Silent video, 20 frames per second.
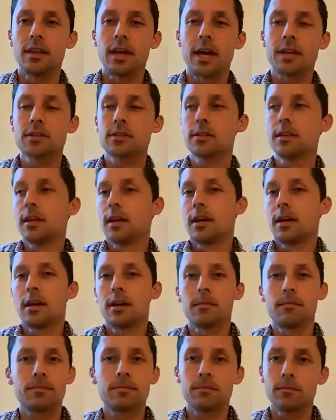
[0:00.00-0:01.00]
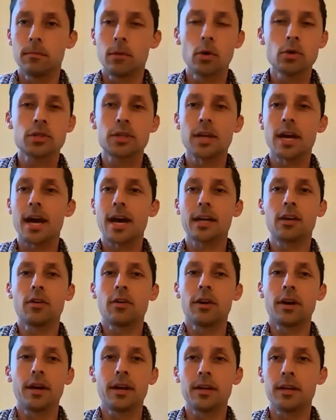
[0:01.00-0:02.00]
That's the most
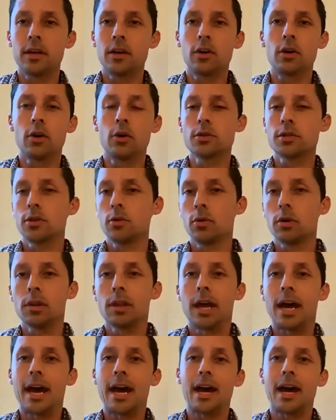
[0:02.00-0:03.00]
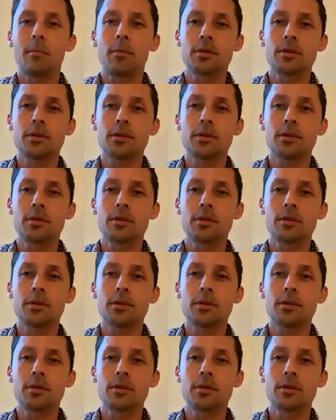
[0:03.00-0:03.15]
accurate, goes through a lab.